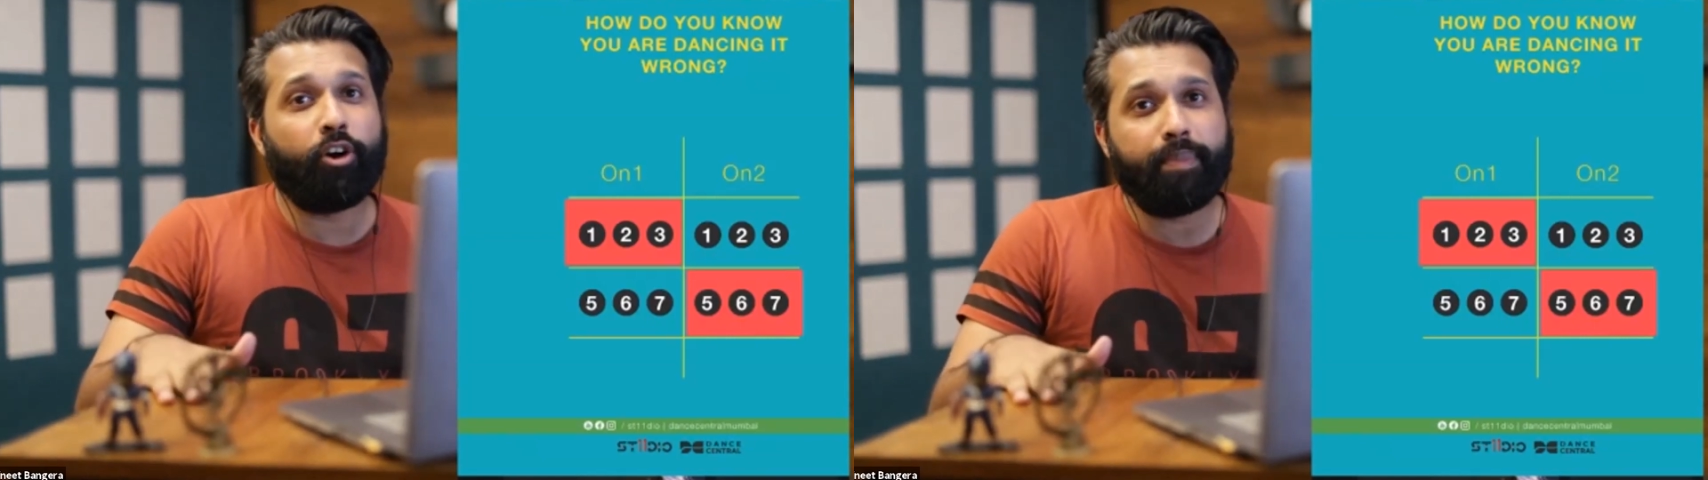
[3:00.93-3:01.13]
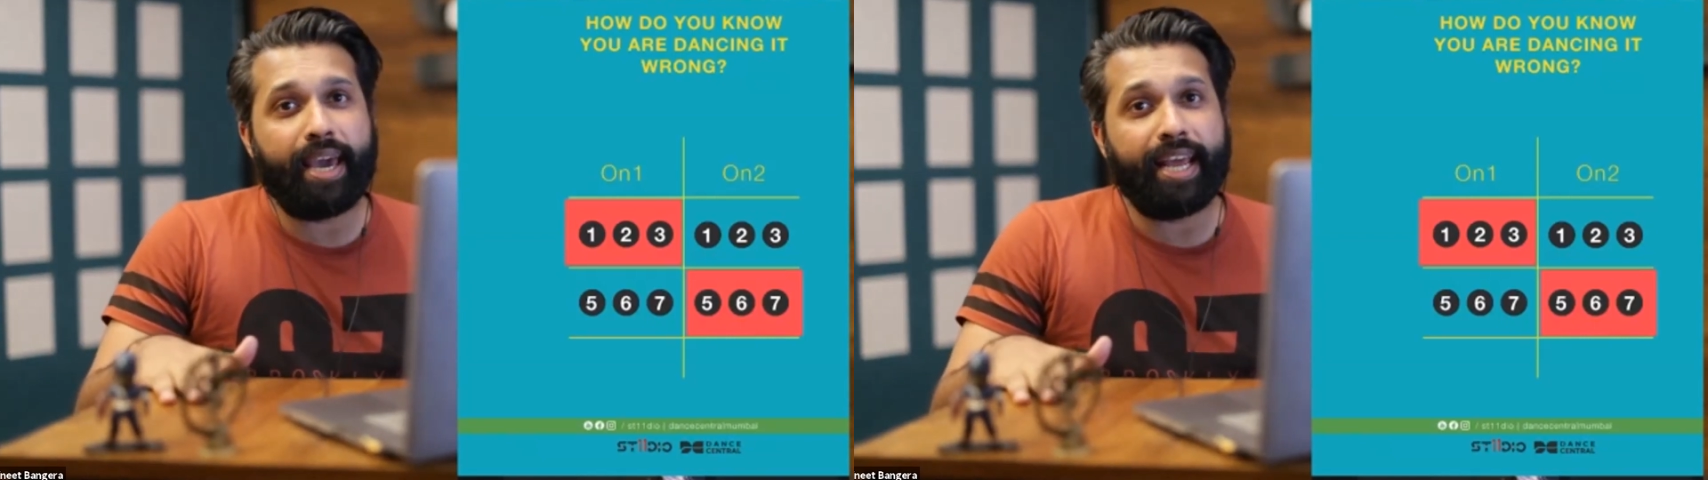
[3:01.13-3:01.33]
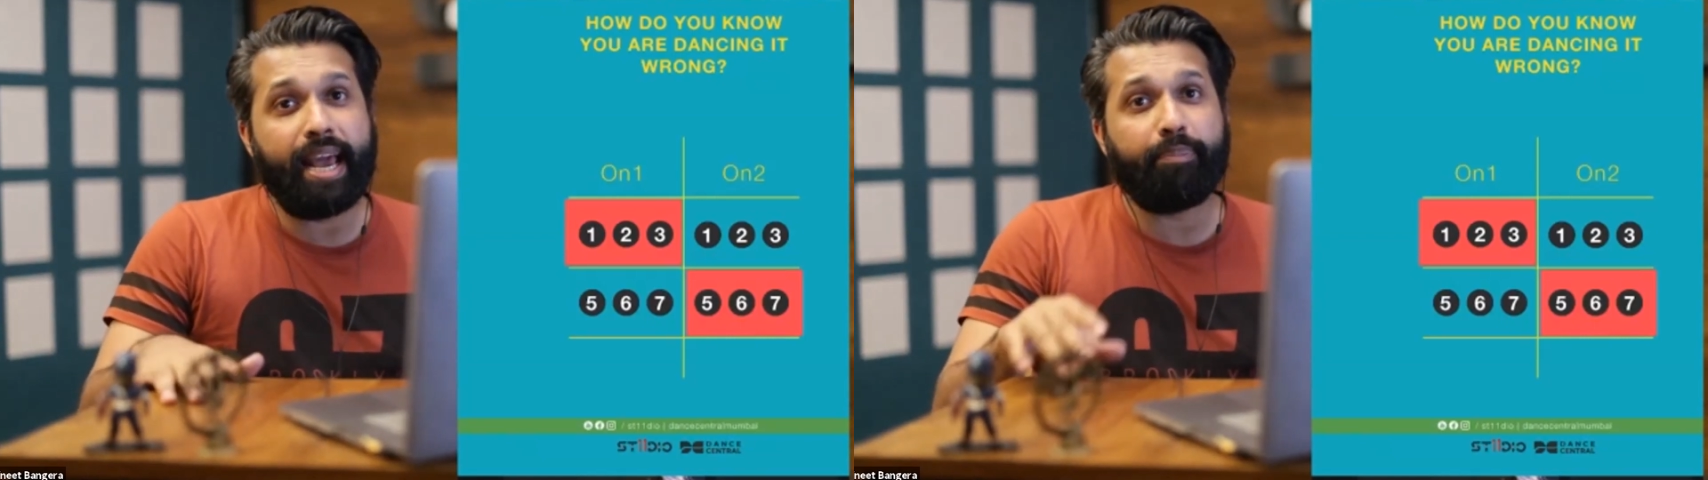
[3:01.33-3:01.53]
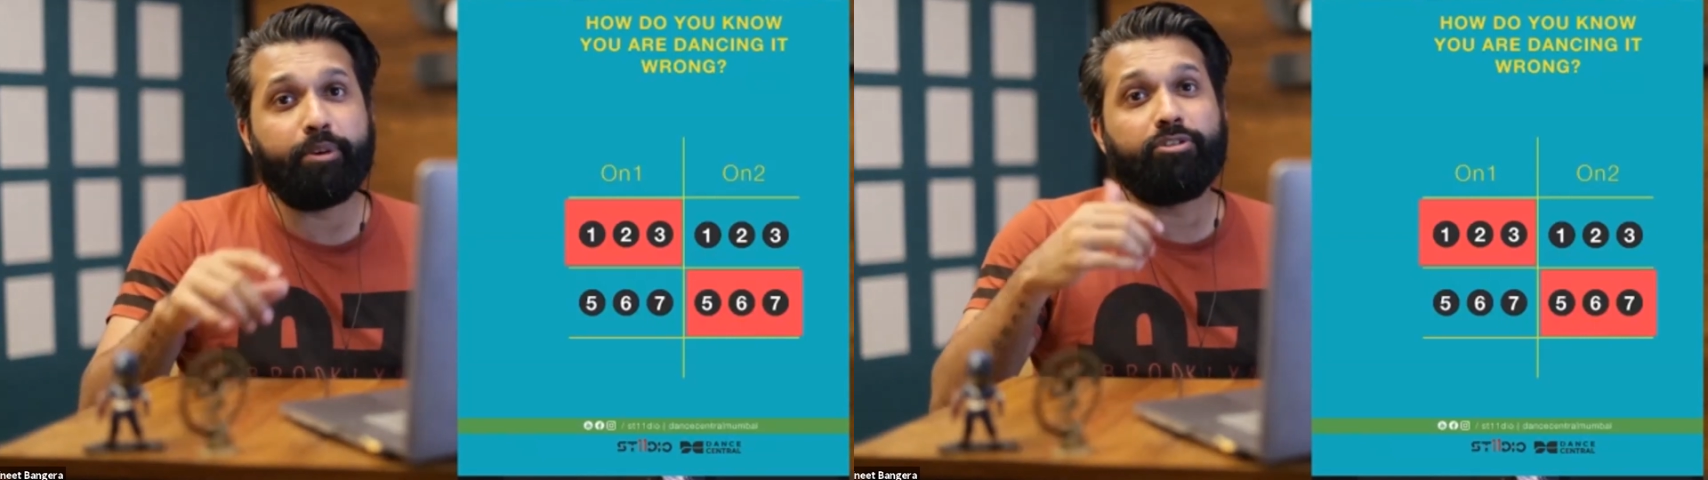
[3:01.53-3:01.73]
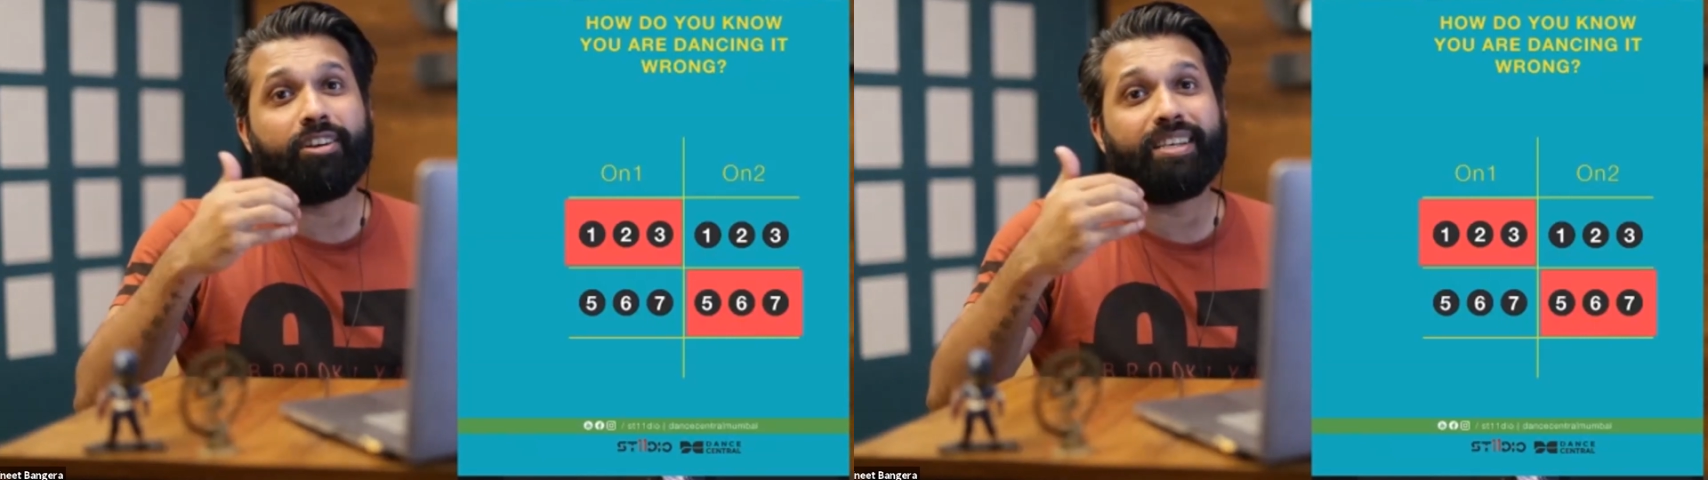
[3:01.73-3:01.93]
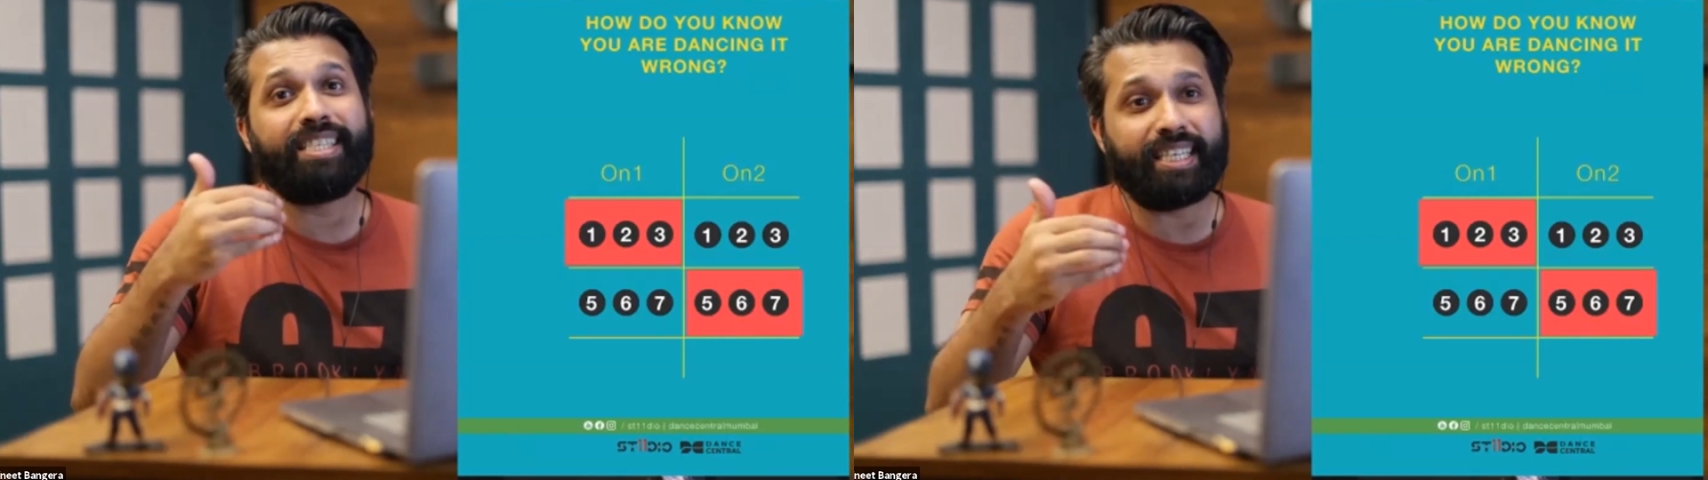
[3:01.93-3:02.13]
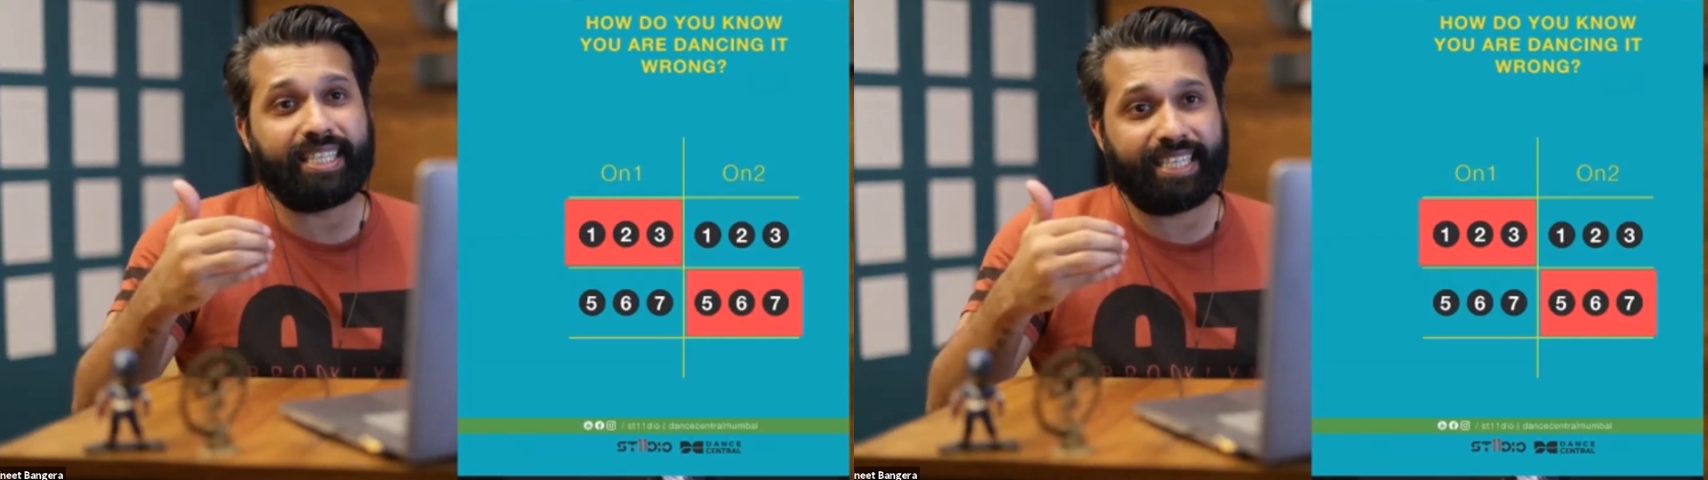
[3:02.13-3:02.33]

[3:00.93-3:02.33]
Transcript: a man happens on a 6